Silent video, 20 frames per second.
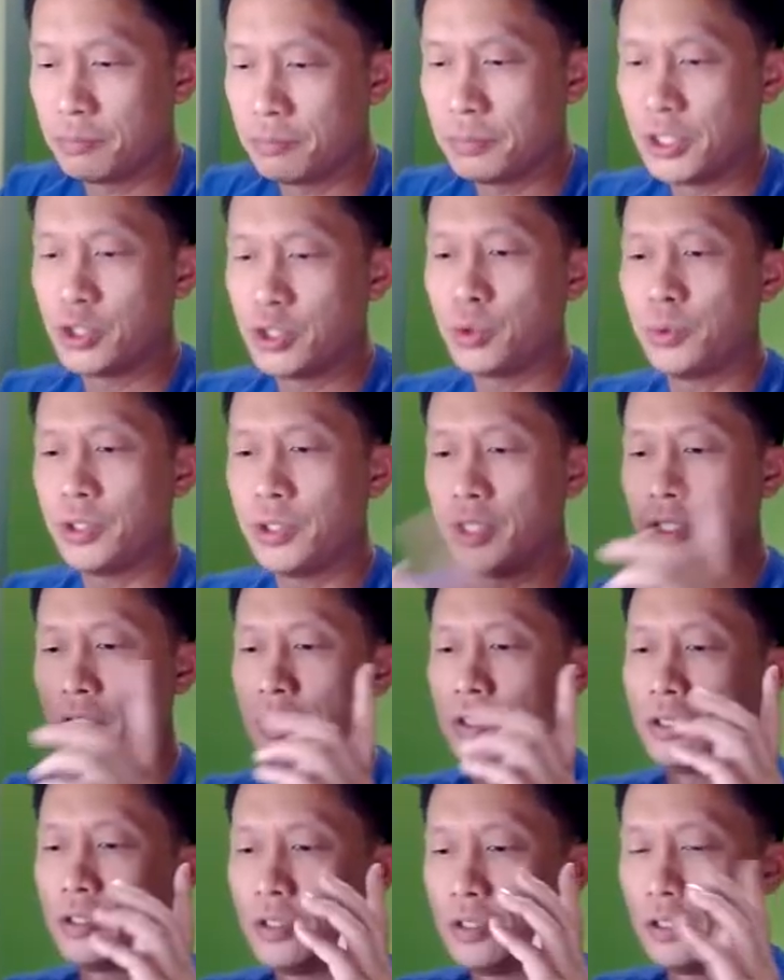
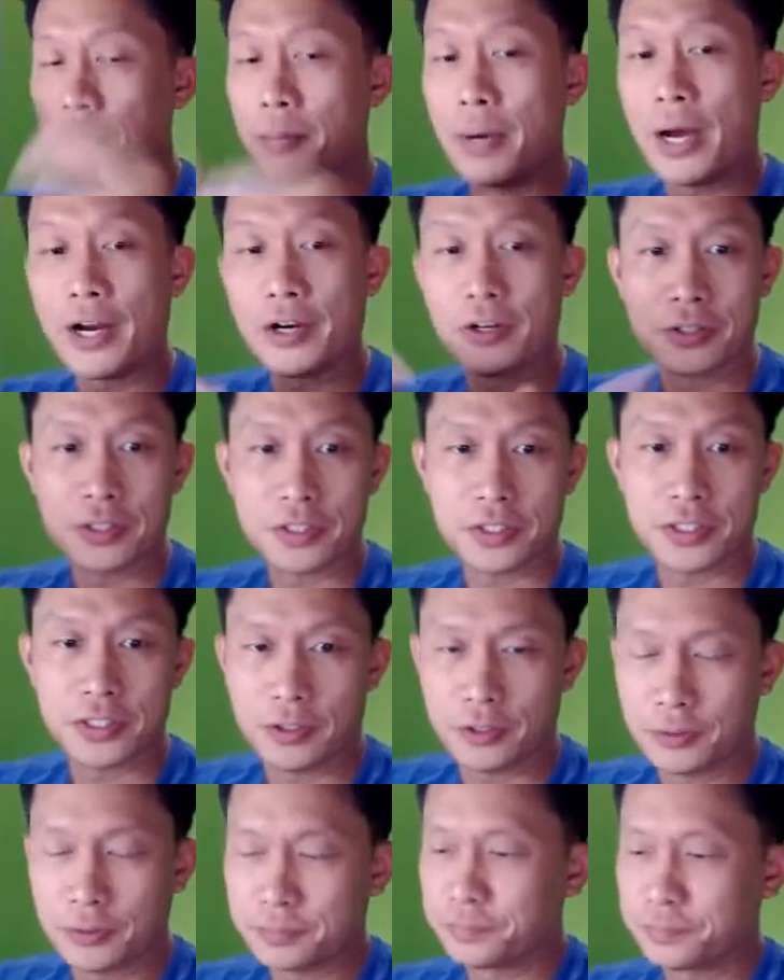between the buyer and the seller.